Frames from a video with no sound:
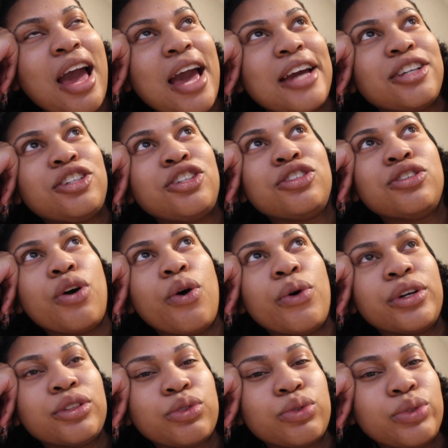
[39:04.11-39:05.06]
and she's
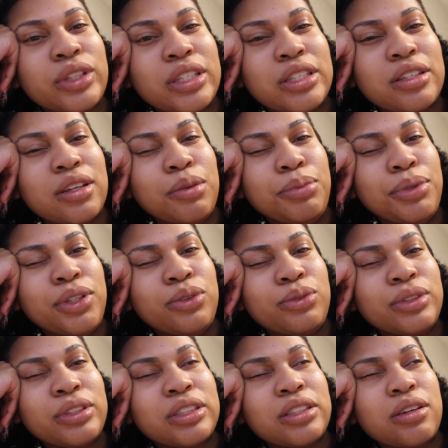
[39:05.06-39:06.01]
going through this
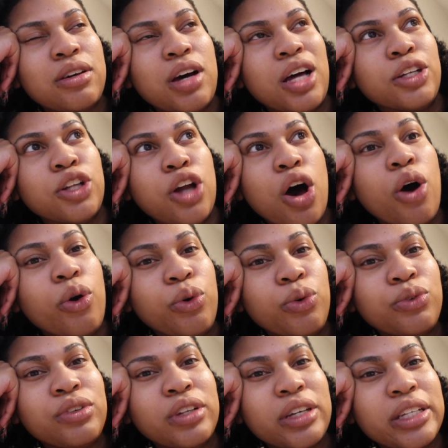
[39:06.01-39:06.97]
abuse
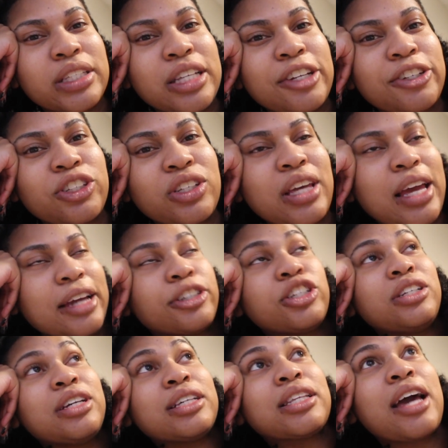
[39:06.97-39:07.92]
alone, essentially, and
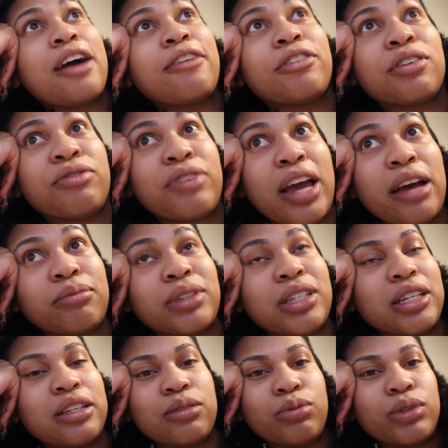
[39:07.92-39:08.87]
she doesn't have her
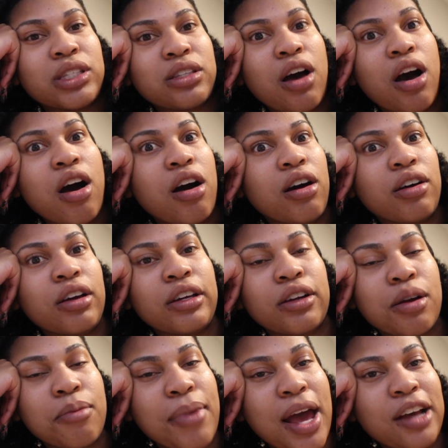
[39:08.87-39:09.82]
family because we saw in
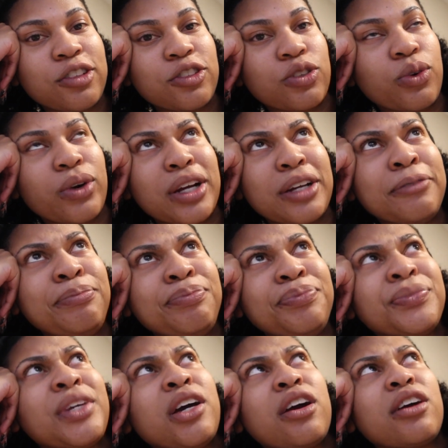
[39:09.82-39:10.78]
her backstory
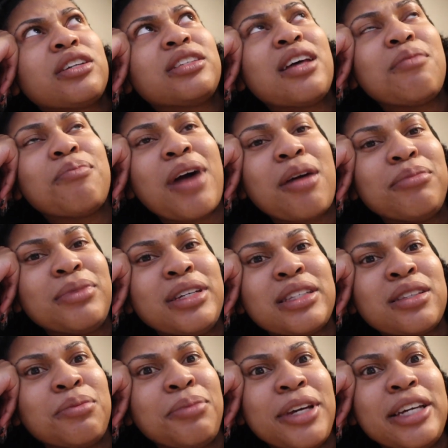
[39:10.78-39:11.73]
her stepmama
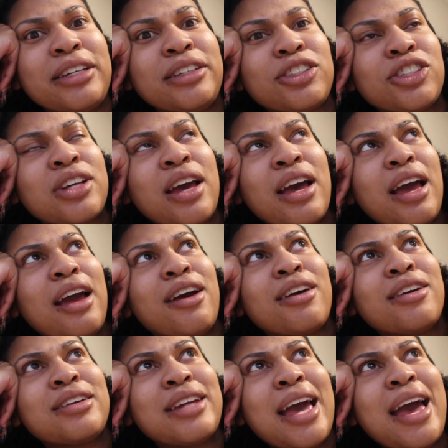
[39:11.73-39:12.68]
is a bitch and
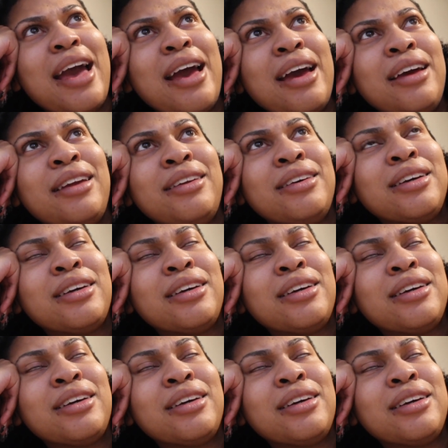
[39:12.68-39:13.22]
her dad